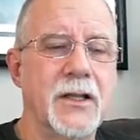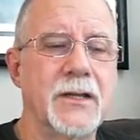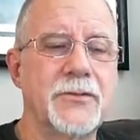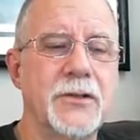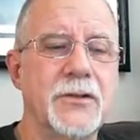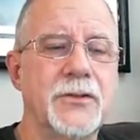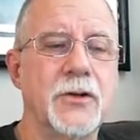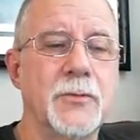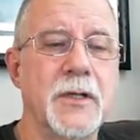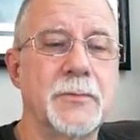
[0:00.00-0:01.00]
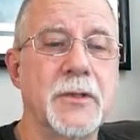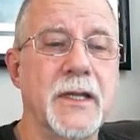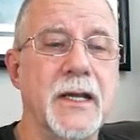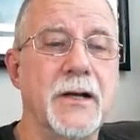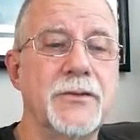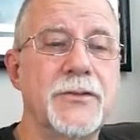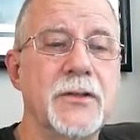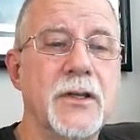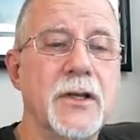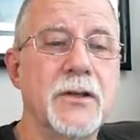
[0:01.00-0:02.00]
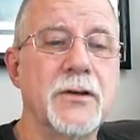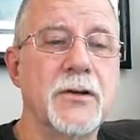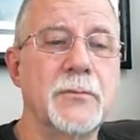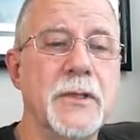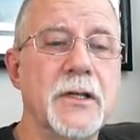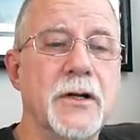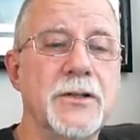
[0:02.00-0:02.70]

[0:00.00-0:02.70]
All I have to do is open up Layouts, go to